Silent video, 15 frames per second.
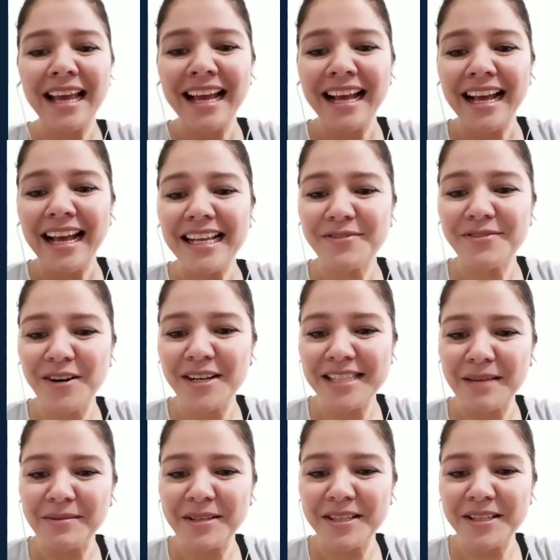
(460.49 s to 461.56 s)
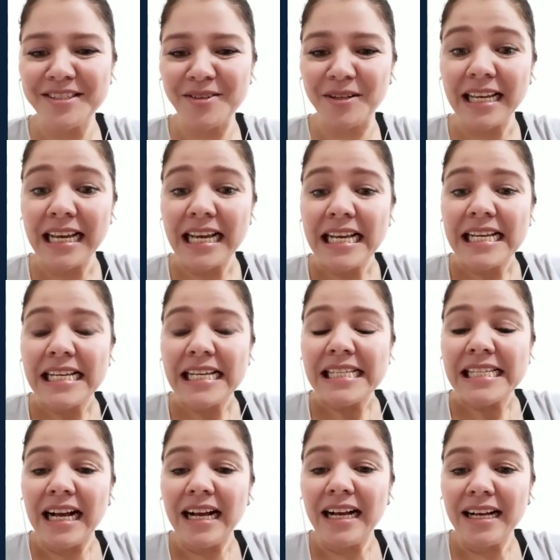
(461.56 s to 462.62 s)
As far as I'm concerned.
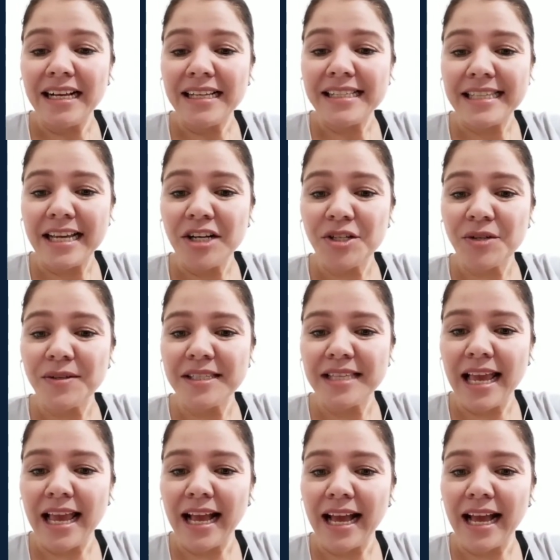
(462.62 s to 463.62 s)
Sergio saying,